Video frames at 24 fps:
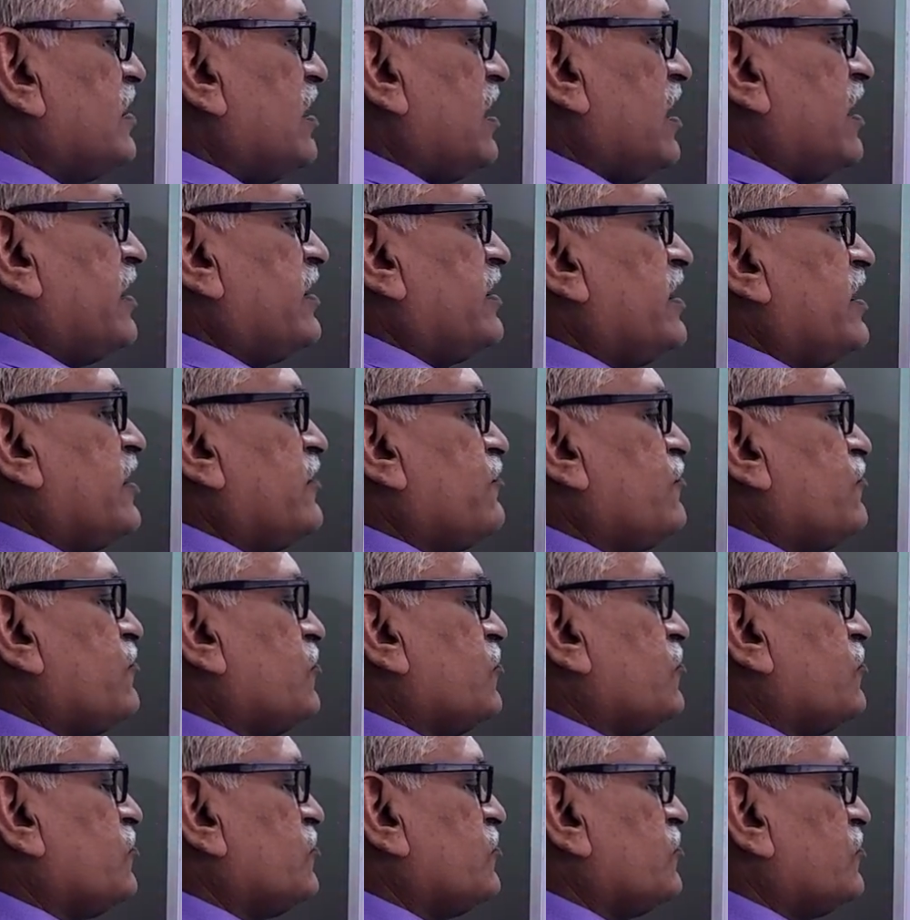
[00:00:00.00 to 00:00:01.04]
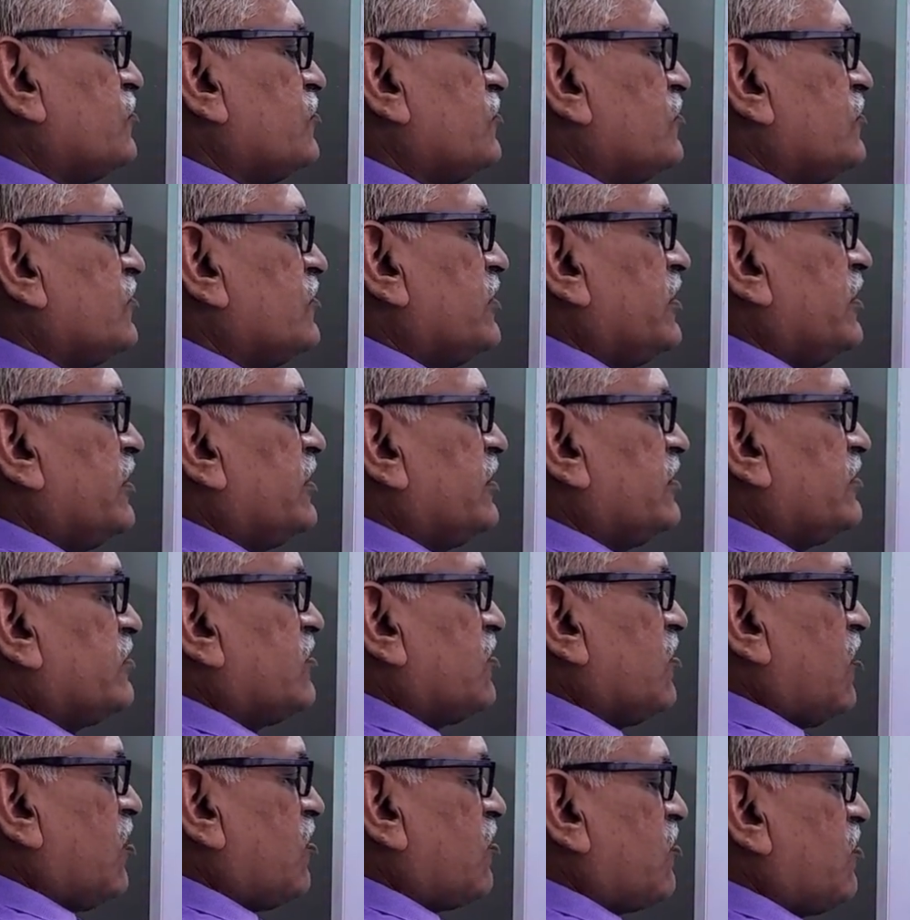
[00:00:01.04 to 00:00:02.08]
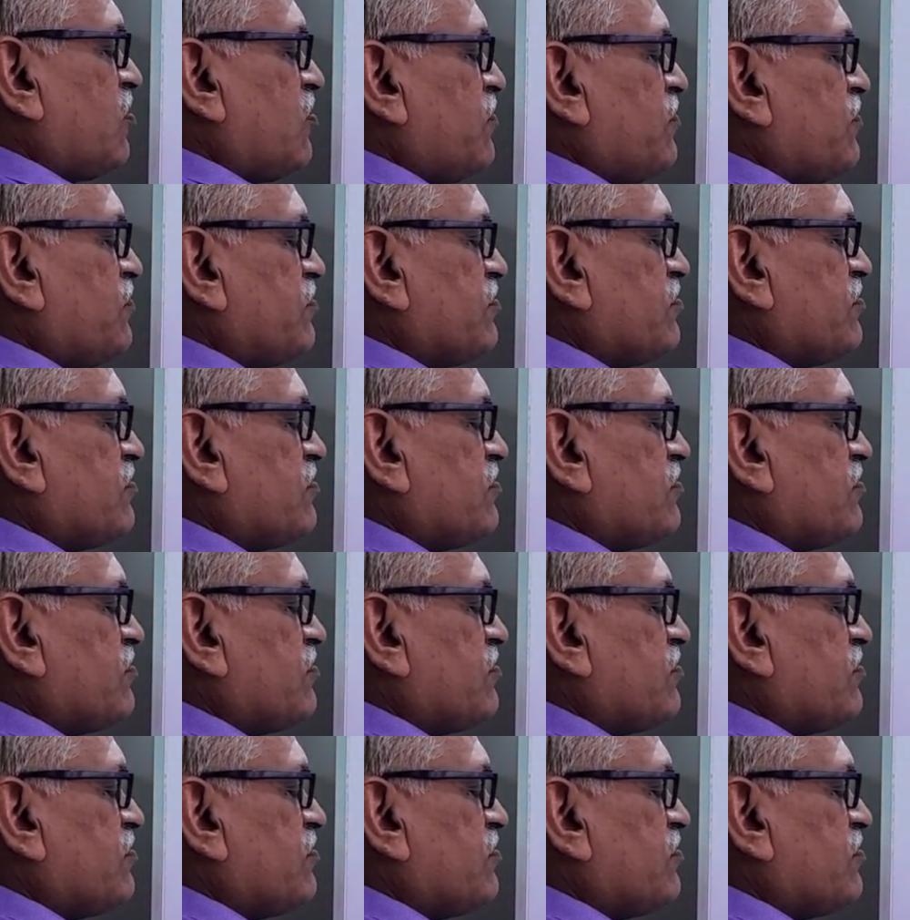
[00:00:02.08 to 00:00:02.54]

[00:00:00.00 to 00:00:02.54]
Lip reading: And therefore, it is log of